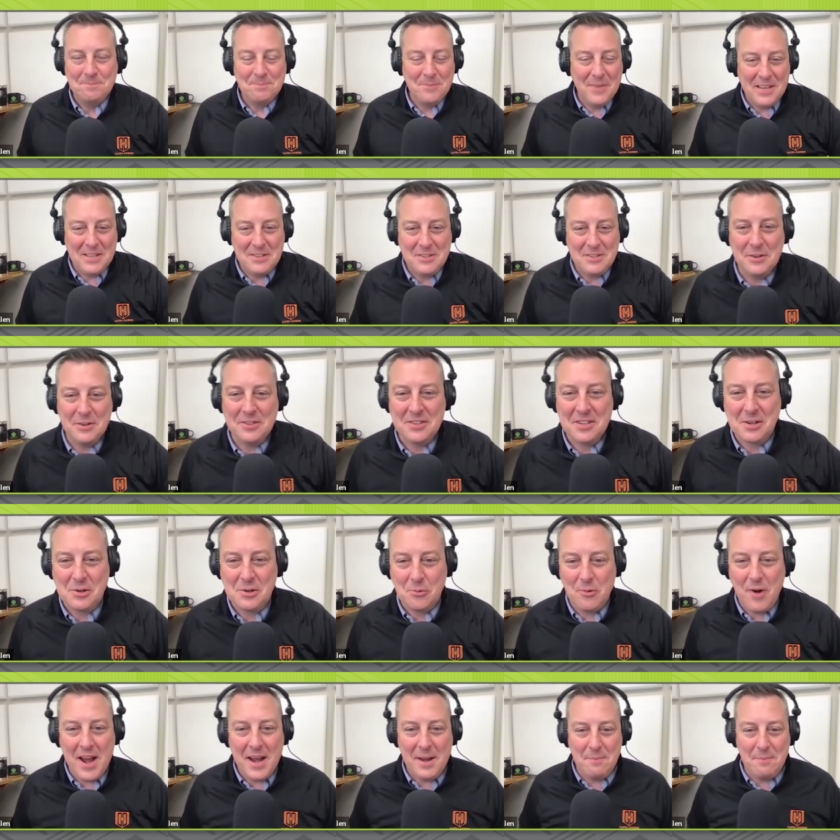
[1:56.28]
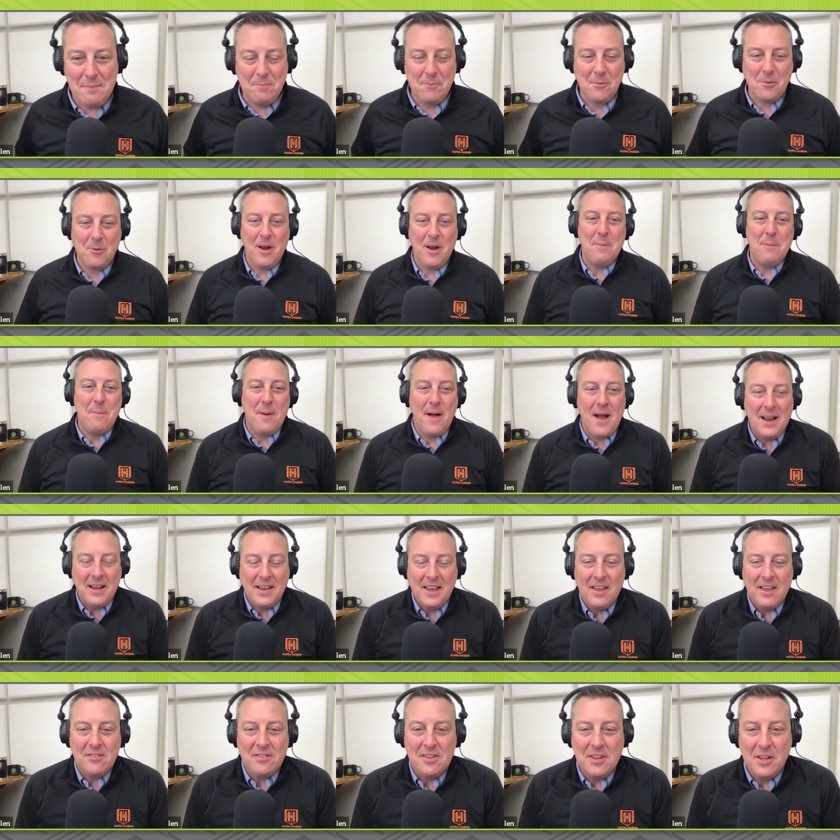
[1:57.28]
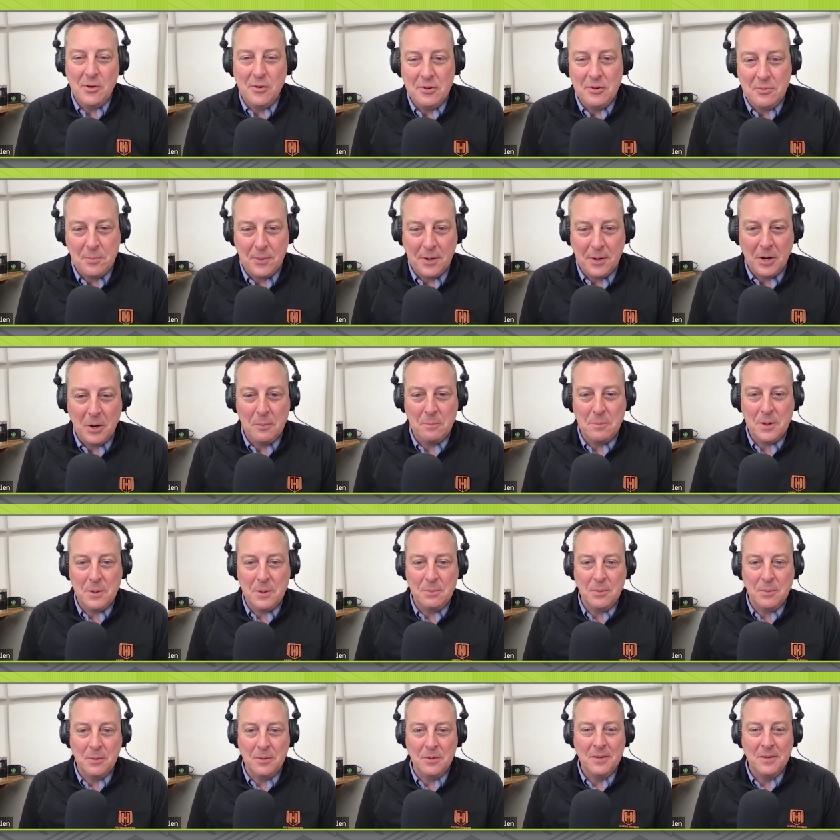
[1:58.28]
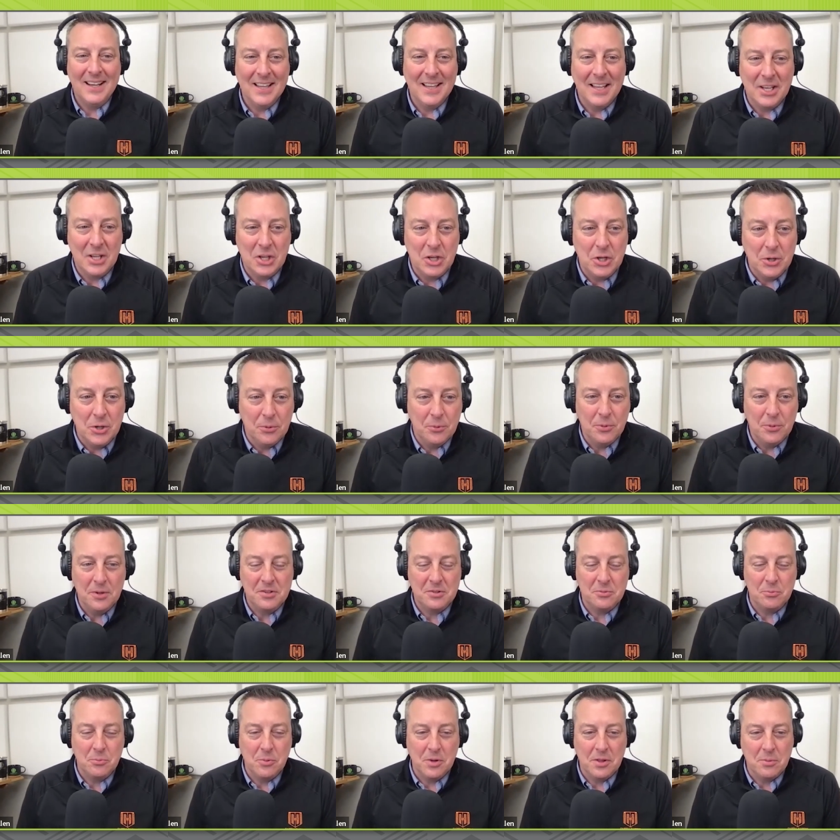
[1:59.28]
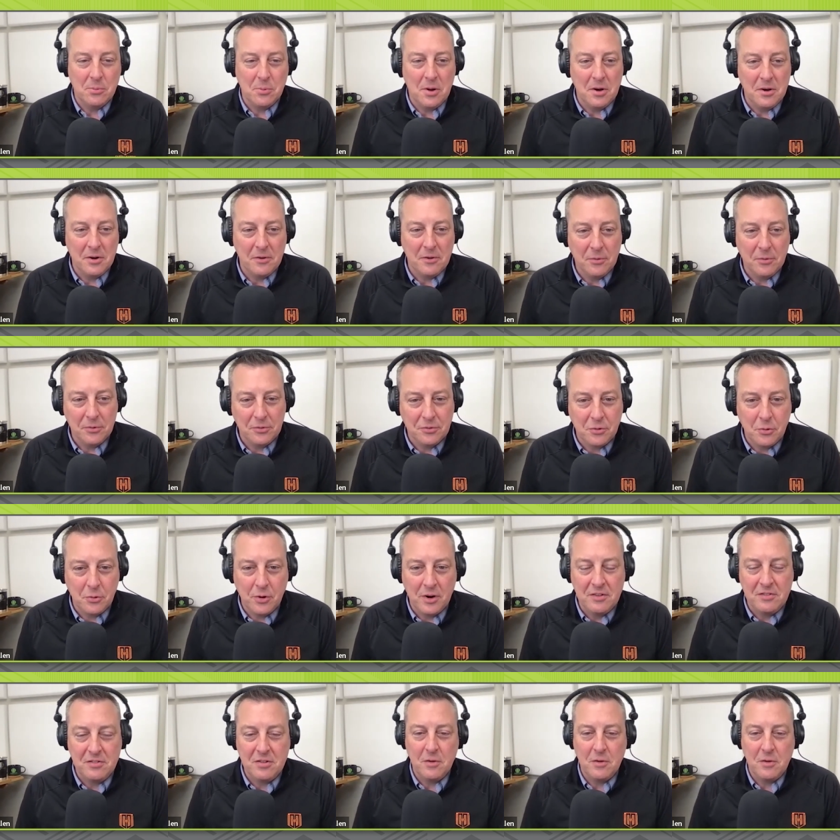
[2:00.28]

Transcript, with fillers: Me too. It's a great, great podcast, and they always bring on people like you with, with wonderful stories.